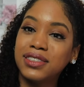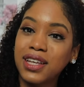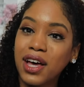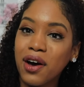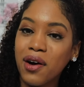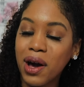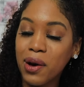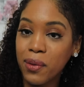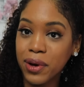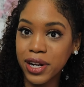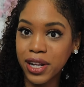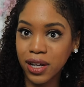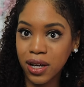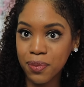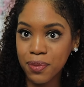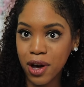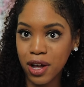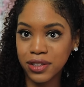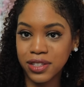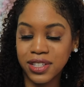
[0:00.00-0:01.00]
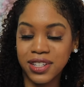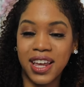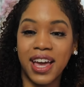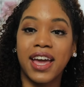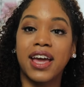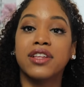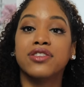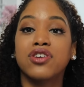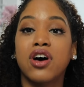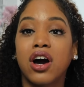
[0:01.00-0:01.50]
So I wanted to come on
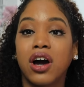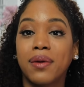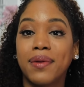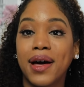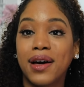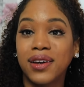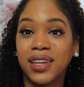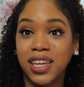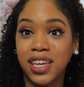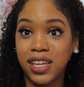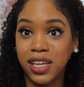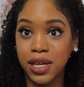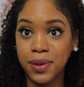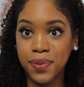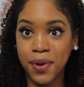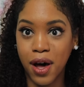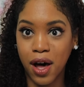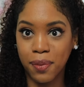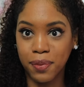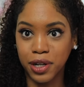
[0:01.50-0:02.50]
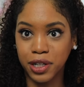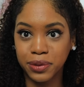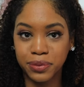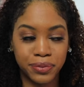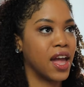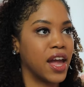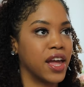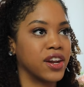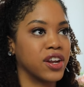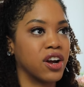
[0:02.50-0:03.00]
today and talk about Keke Palmer
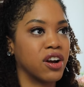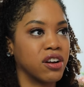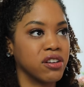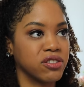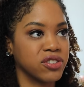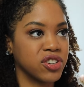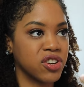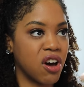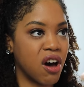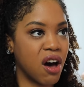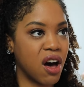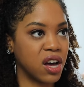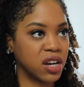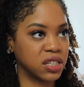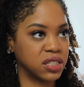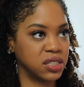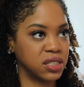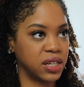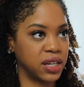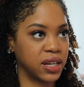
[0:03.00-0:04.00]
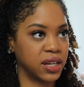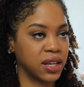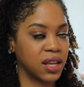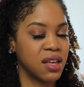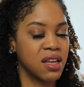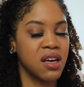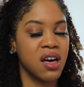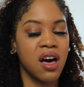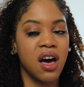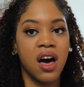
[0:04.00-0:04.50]
and her toxic,
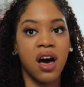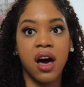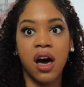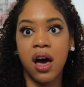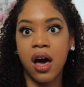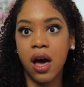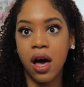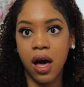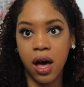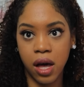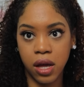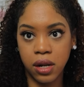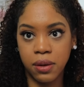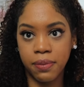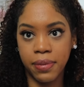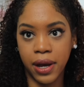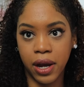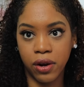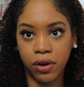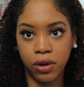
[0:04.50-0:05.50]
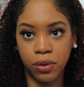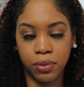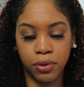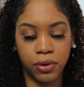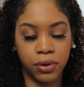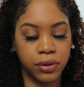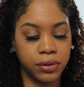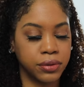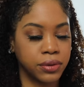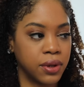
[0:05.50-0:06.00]

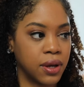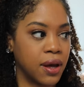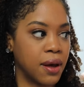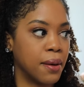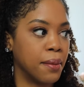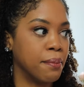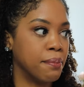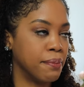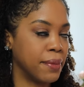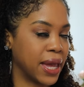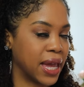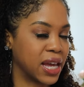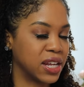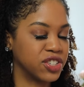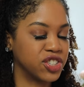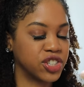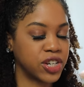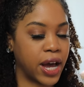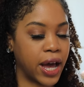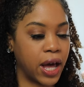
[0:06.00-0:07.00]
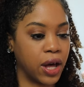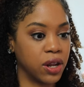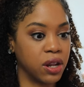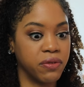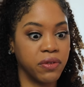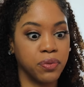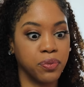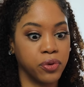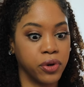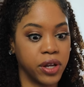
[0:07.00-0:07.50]
unbearable man-child
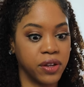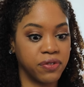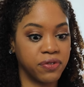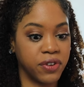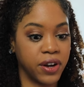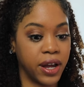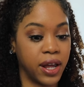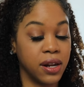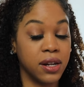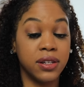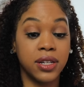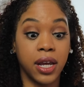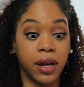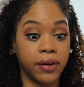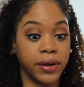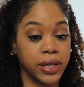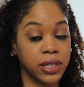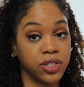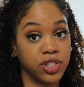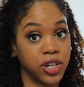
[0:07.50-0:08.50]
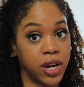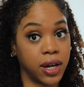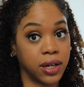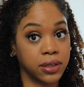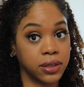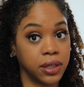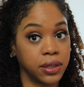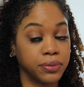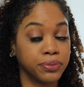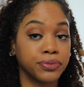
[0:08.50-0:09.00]
of a boyfriend, Darius
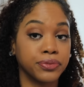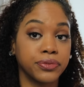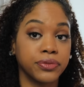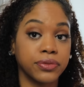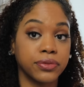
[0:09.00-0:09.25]
Jackson.